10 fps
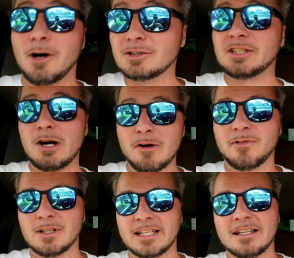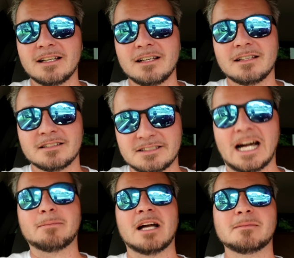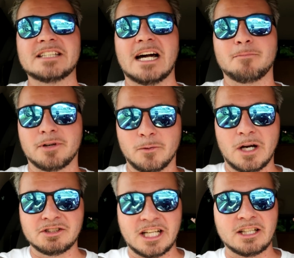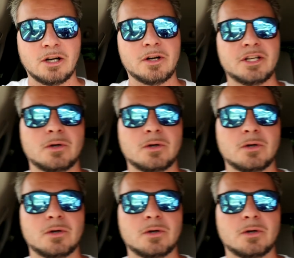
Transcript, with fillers: And also hopefully, this job comes out pretty well. Jellico, are